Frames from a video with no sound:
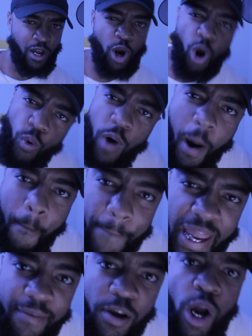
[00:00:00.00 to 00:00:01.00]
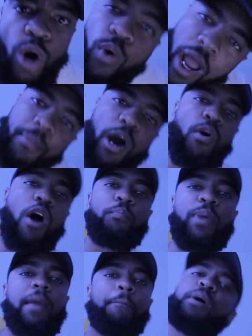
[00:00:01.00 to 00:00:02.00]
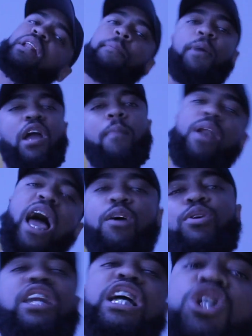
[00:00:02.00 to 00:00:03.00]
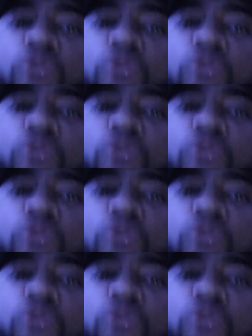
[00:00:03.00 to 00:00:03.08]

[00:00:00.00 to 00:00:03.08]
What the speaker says: who won't be, Quavo won't be, pull up on your block with that